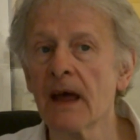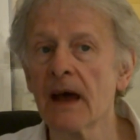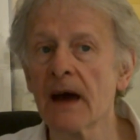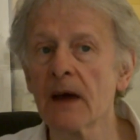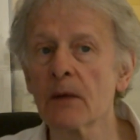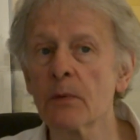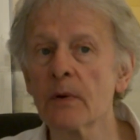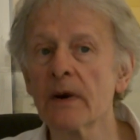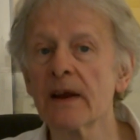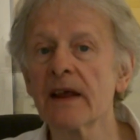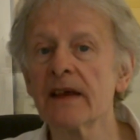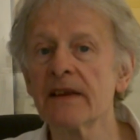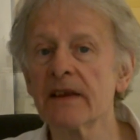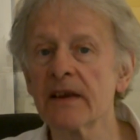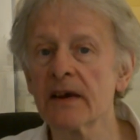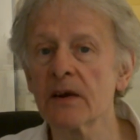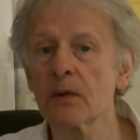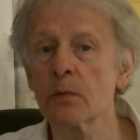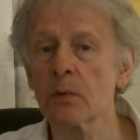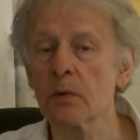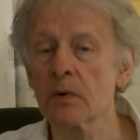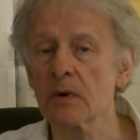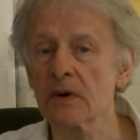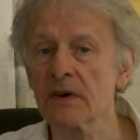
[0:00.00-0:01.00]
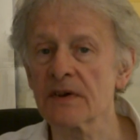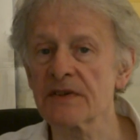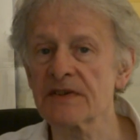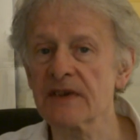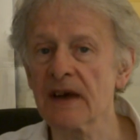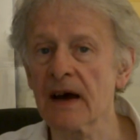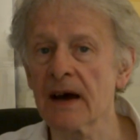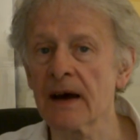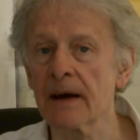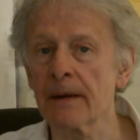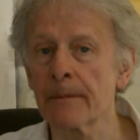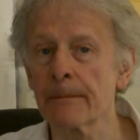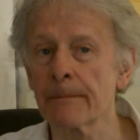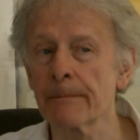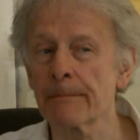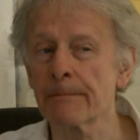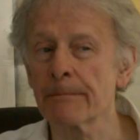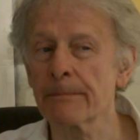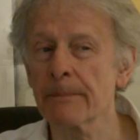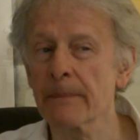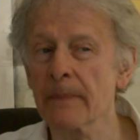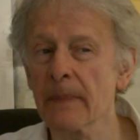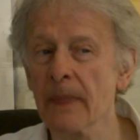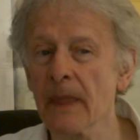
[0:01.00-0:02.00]
And what I did was,
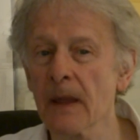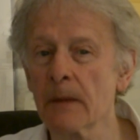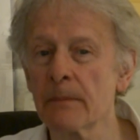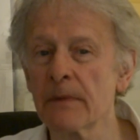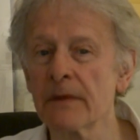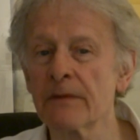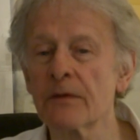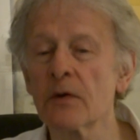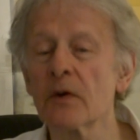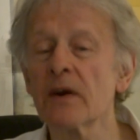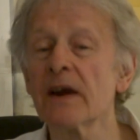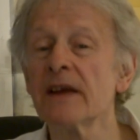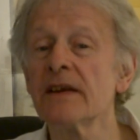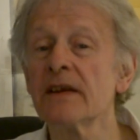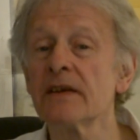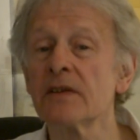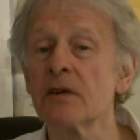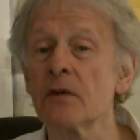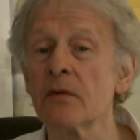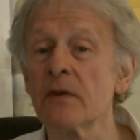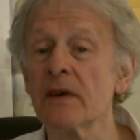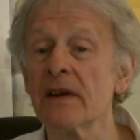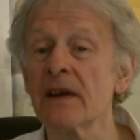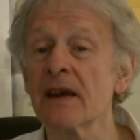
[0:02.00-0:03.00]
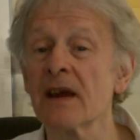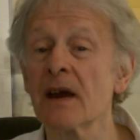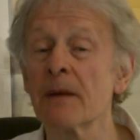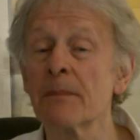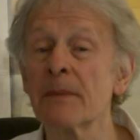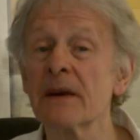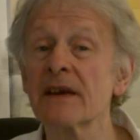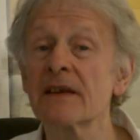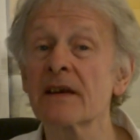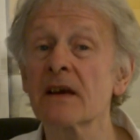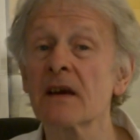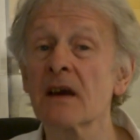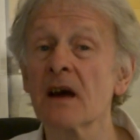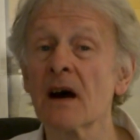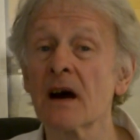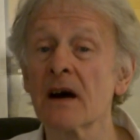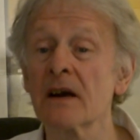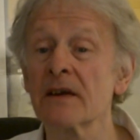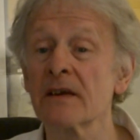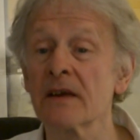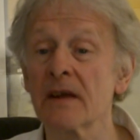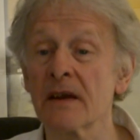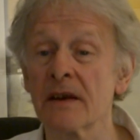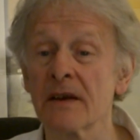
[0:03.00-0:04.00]
um, before I did the reading, I picked a
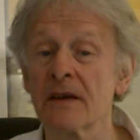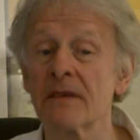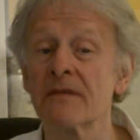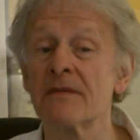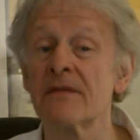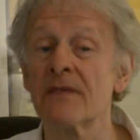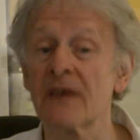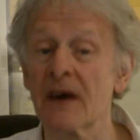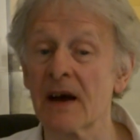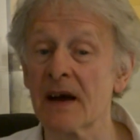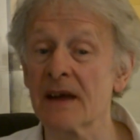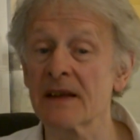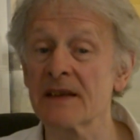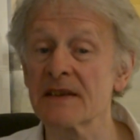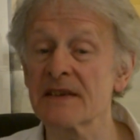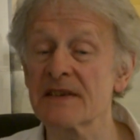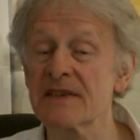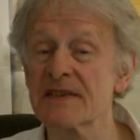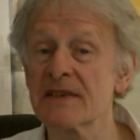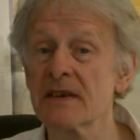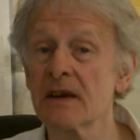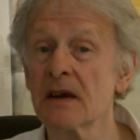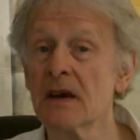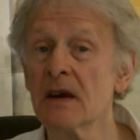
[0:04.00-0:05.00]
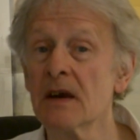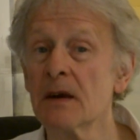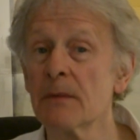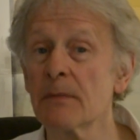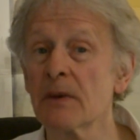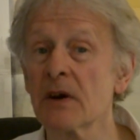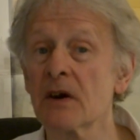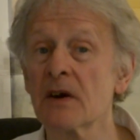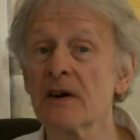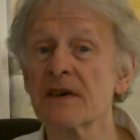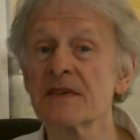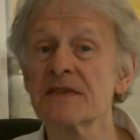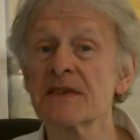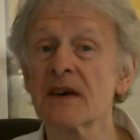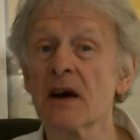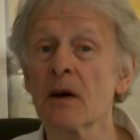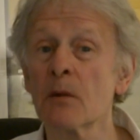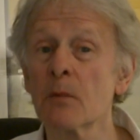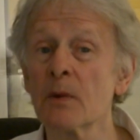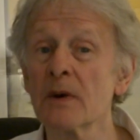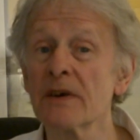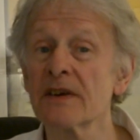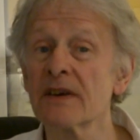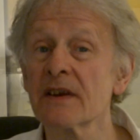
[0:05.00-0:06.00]
card in advance because I
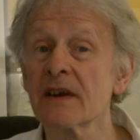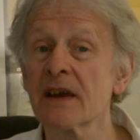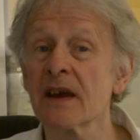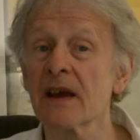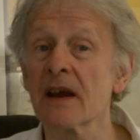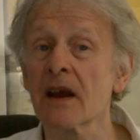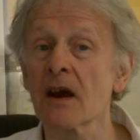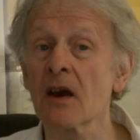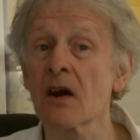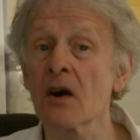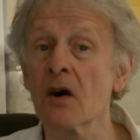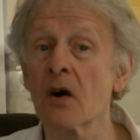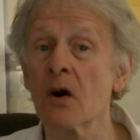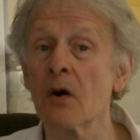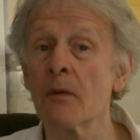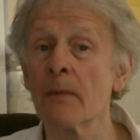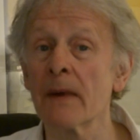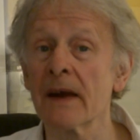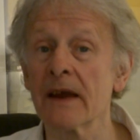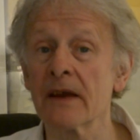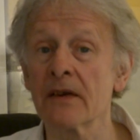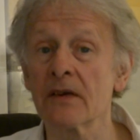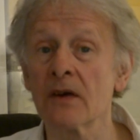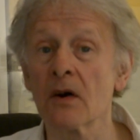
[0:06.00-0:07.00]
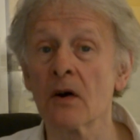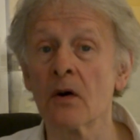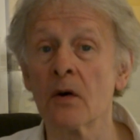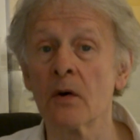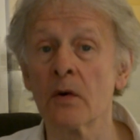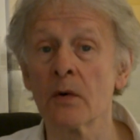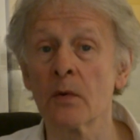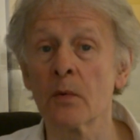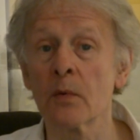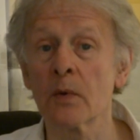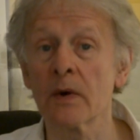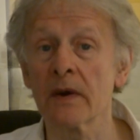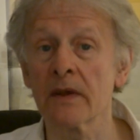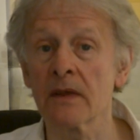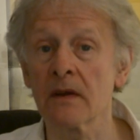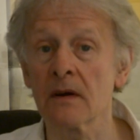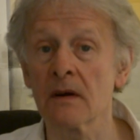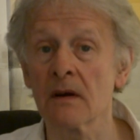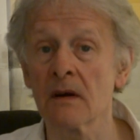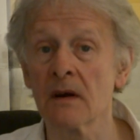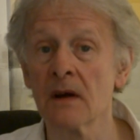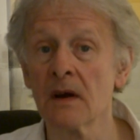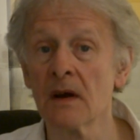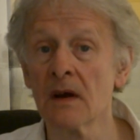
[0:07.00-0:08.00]
wanted to get a comment on
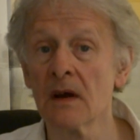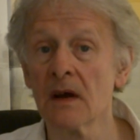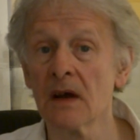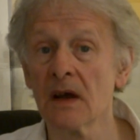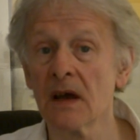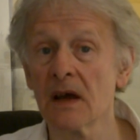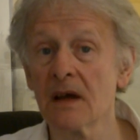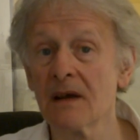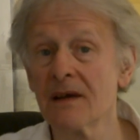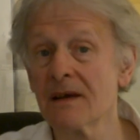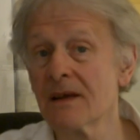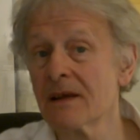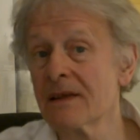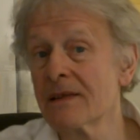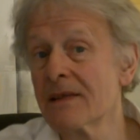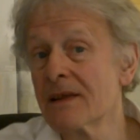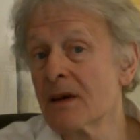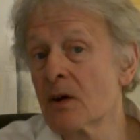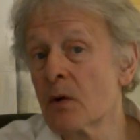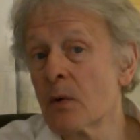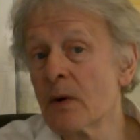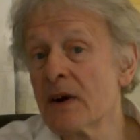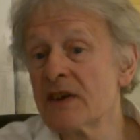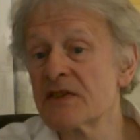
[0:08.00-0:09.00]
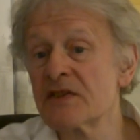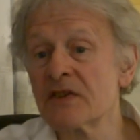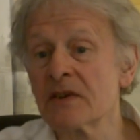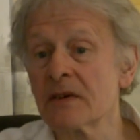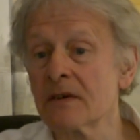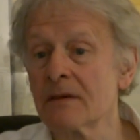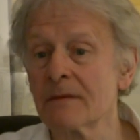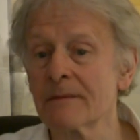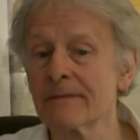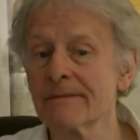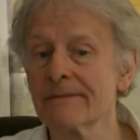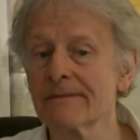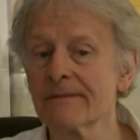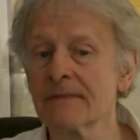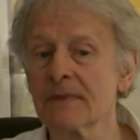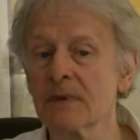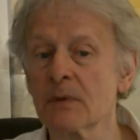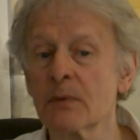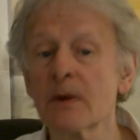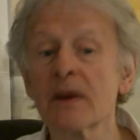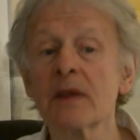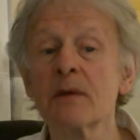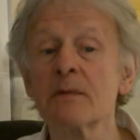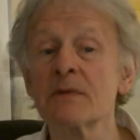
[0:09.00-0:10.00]
whether the question,
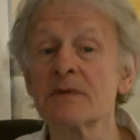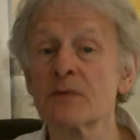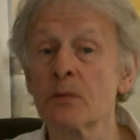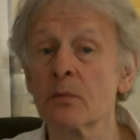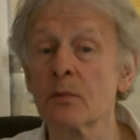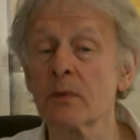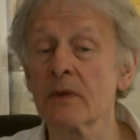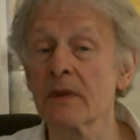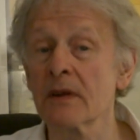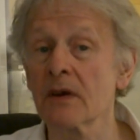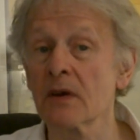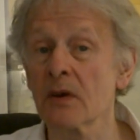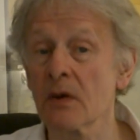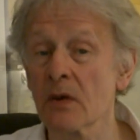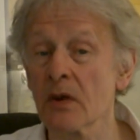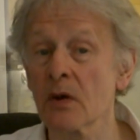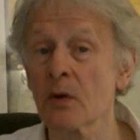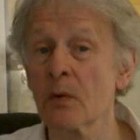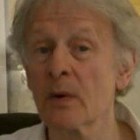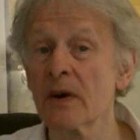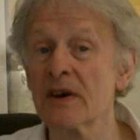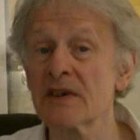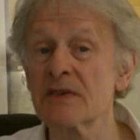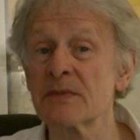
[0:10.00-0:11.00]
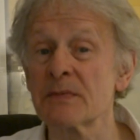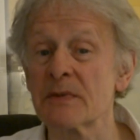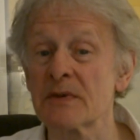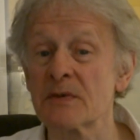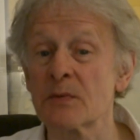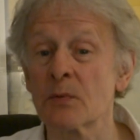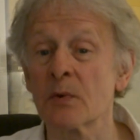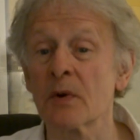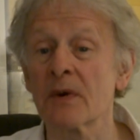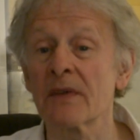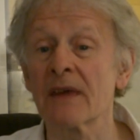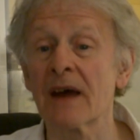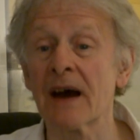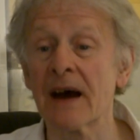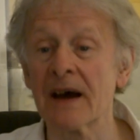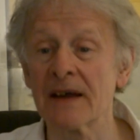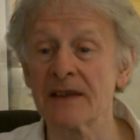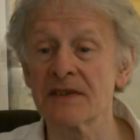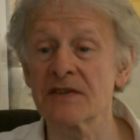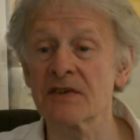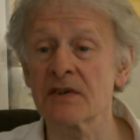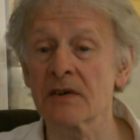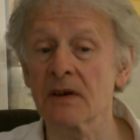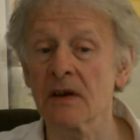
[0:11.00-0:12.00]
whether it was the, the question was worth
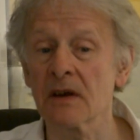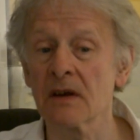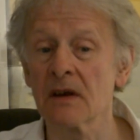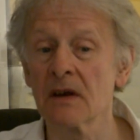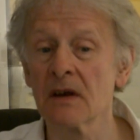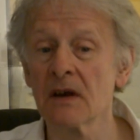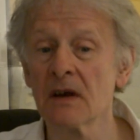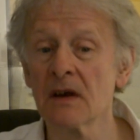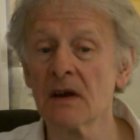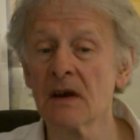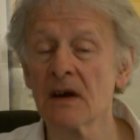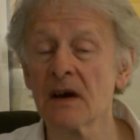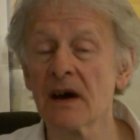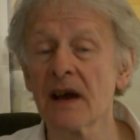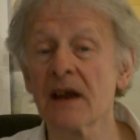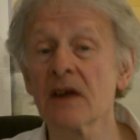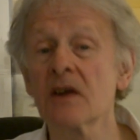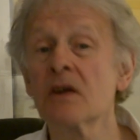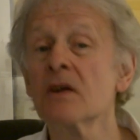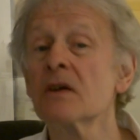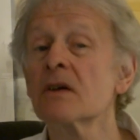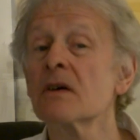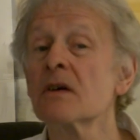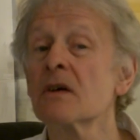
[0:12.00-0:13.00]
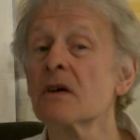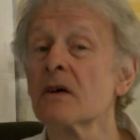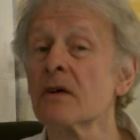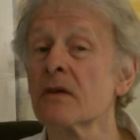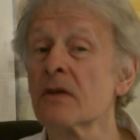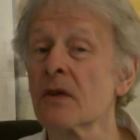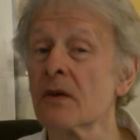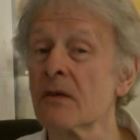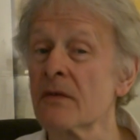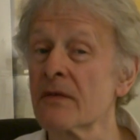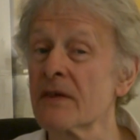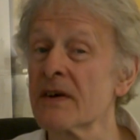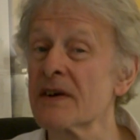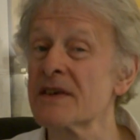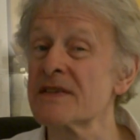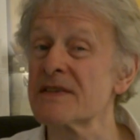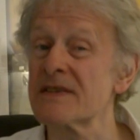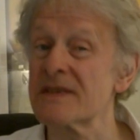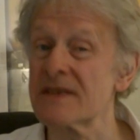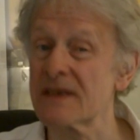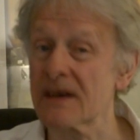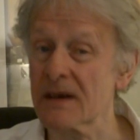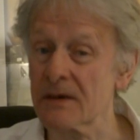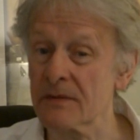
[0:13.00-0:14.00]
answering. And I could have got the reverse
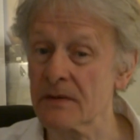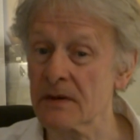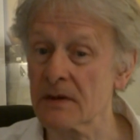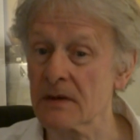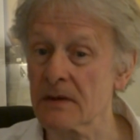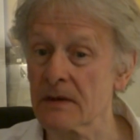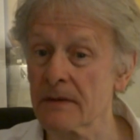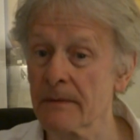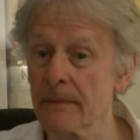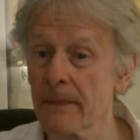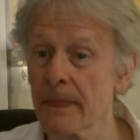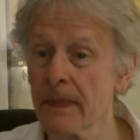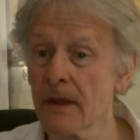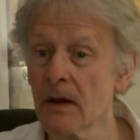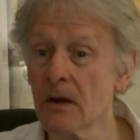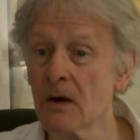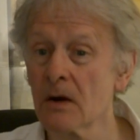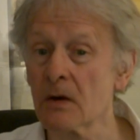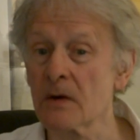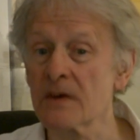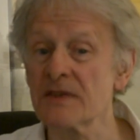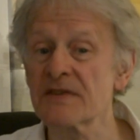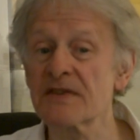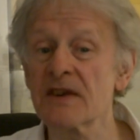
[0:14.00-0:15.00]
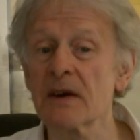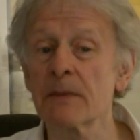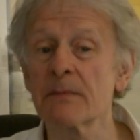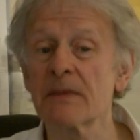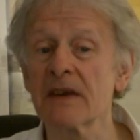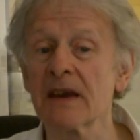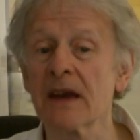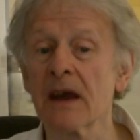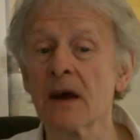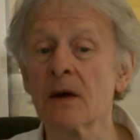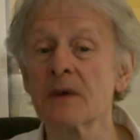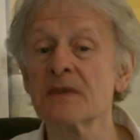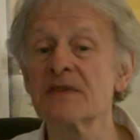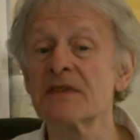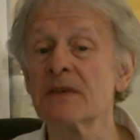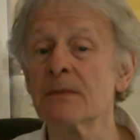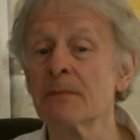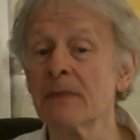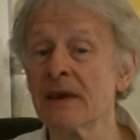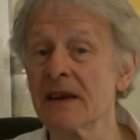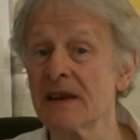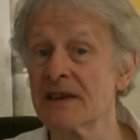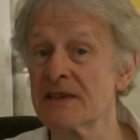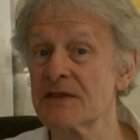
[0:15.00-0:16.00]
devil or something else that
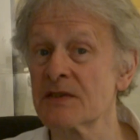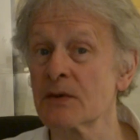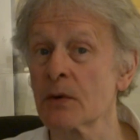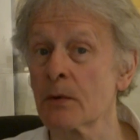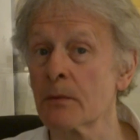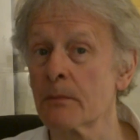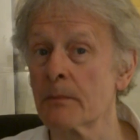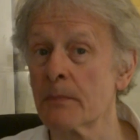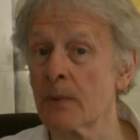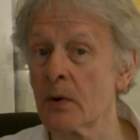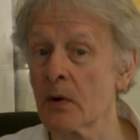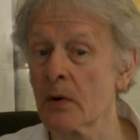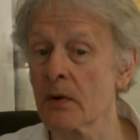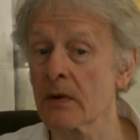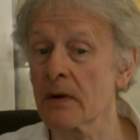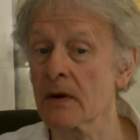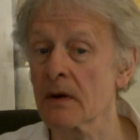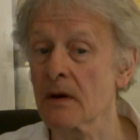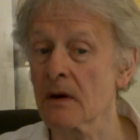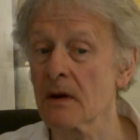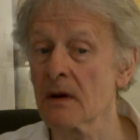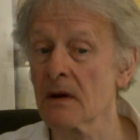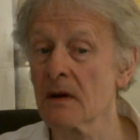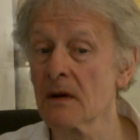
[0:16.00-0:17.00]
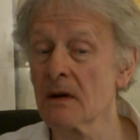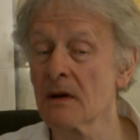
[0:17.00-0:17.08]
means don't bother.